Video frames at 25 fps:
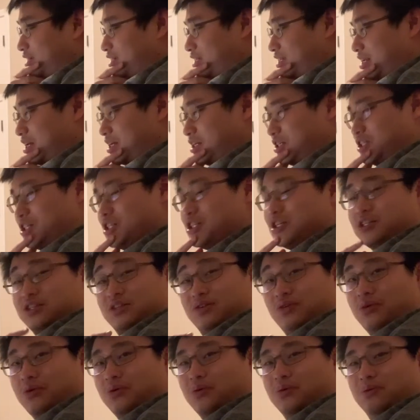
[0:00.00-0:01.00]
Dang, she
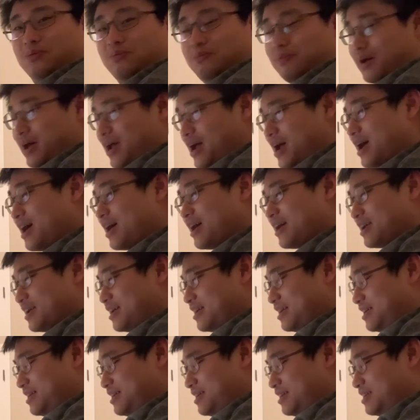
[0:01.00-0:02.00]
doesn't hold back.
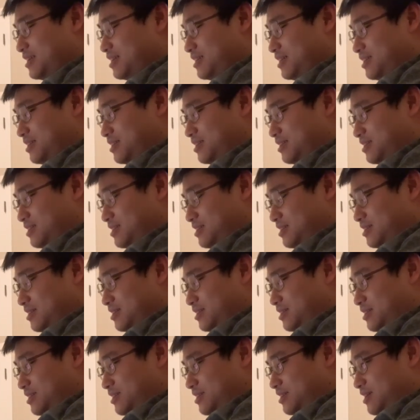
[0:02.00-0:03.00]

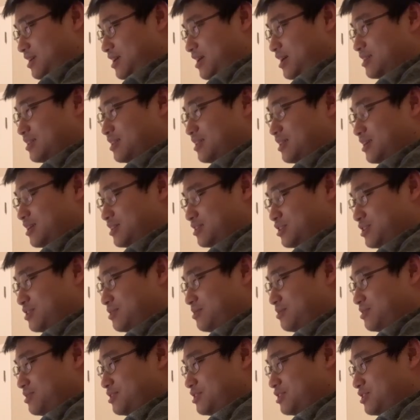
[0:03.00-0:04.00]
I thought she
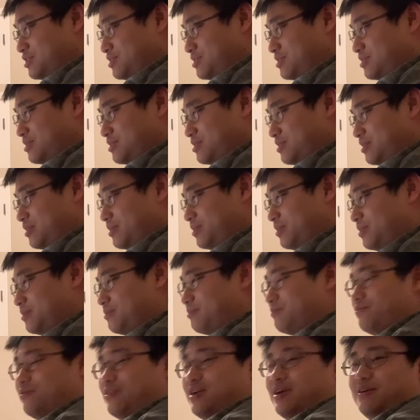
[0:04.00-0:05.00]
was
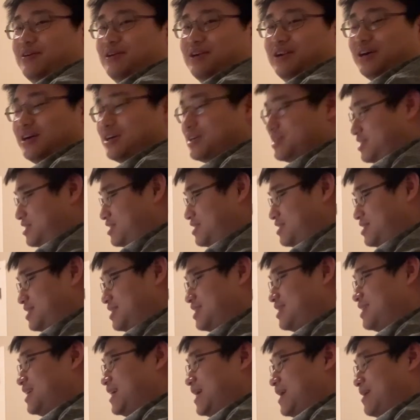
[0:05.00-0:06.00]
very nice,
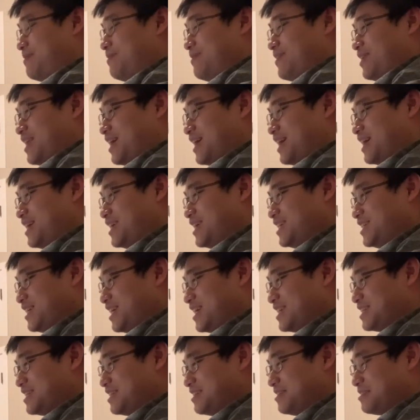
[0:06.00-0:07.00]
but I guess she has
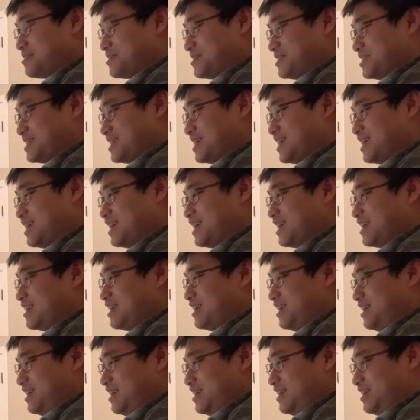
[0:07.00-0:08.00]
another side.
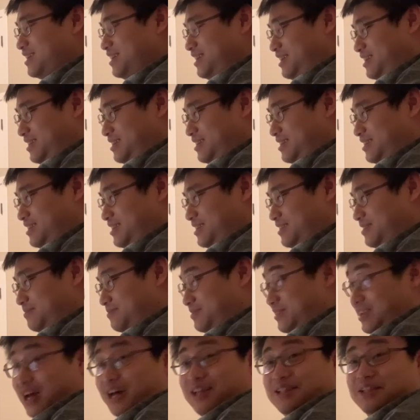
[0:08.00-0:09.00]

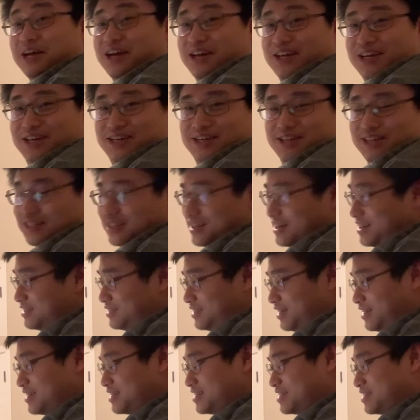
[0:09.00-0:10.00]
But I like it. I
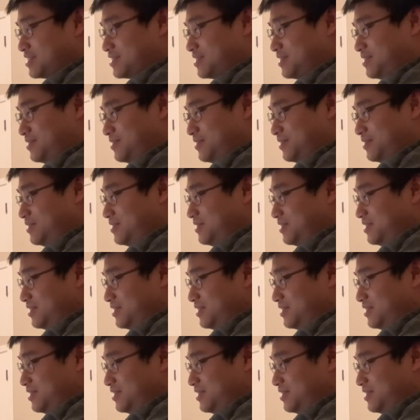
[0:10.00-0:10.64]
like this girl.